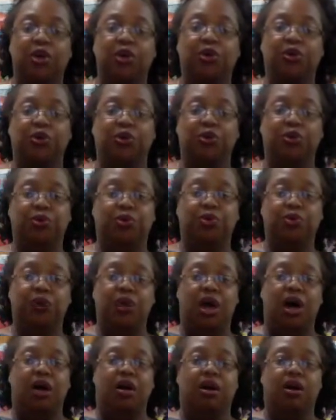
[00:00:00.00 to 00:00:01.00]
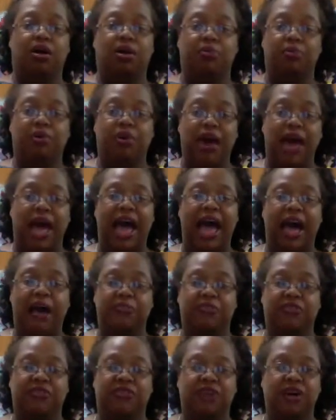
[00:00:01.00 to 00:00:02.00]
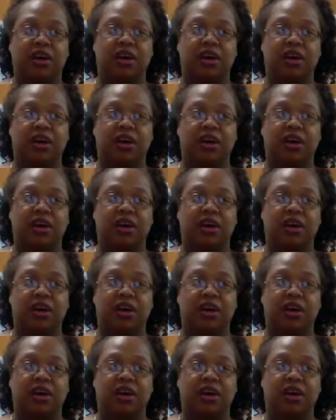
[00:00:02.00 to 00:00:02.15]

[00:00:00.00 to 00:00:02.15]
who are perhaps